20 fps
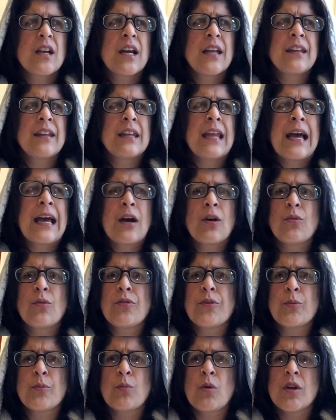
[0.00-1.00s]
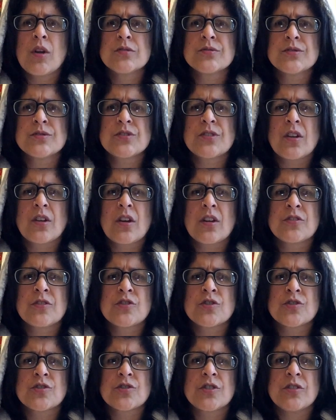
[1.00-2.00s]
And now the ones that are
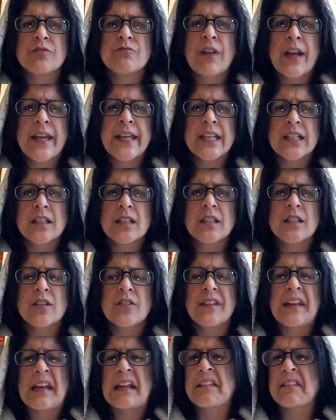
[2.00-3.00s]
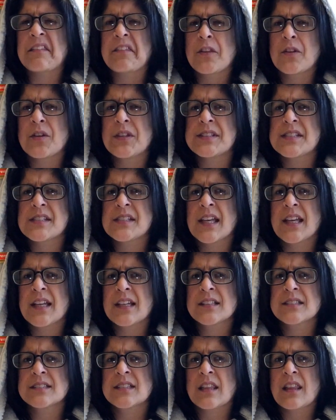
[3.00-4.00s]
just your regular are like
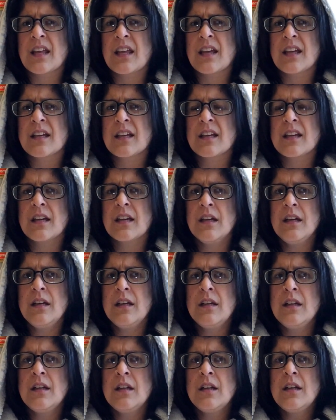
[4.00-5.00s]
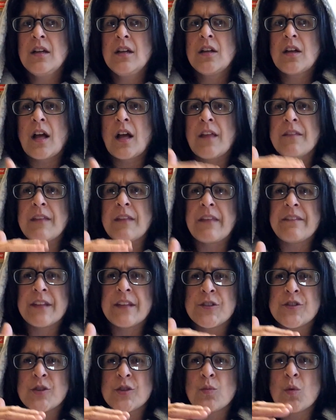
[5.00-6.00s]
36, I think. And then
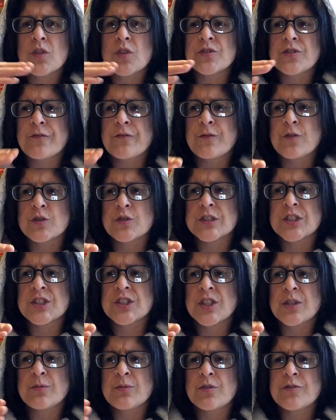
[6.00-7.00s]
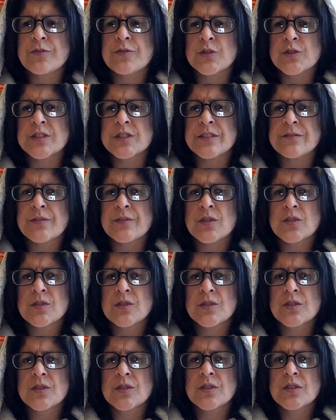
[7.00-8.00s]
they do ones at 42 or
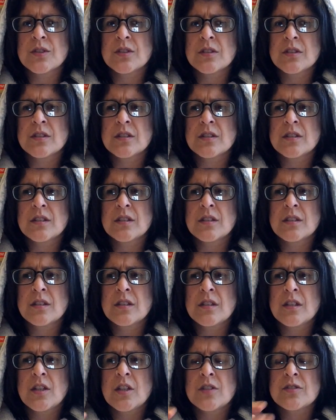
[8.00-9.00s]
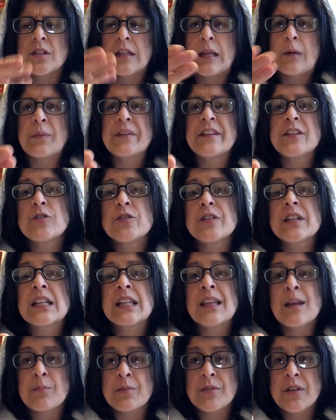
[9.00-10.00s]
44. So like when they do the
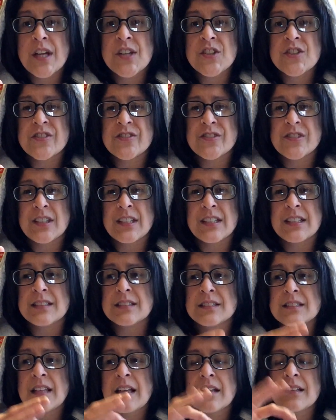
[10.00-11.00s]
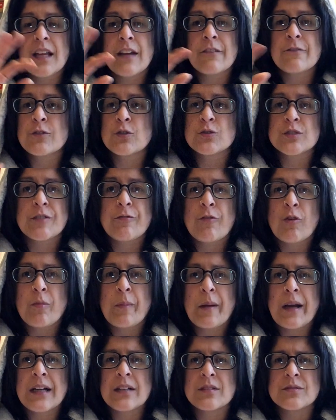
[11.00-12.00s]
collaboration tees, they're like
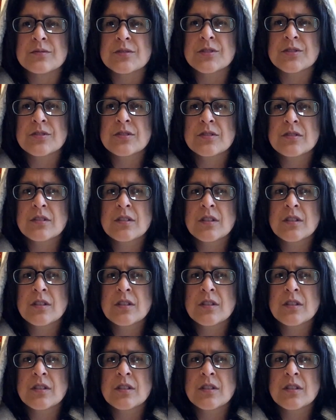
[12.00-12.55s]
£44.